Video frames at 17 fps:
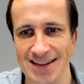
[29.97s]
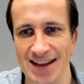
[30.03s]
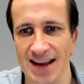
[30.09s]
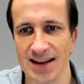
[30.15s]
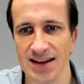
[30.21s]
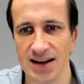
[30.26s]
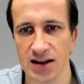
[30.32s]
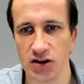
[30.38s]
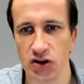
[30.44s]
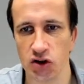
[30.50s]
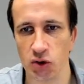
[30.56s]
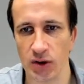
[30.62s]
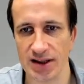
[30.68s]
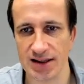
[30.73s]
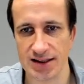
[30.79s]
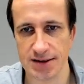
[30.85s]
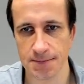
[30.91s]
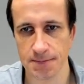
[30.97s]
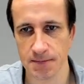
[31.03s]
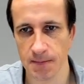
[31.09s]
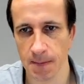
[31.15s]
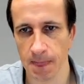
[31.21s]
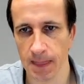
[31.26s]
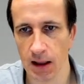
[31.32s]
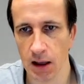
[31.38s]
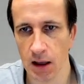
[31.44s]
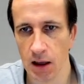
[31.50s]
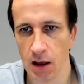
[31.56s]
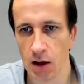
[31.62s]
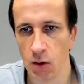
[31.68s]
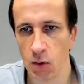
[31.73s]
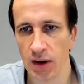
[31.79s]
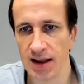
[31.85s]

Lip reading: data to it. We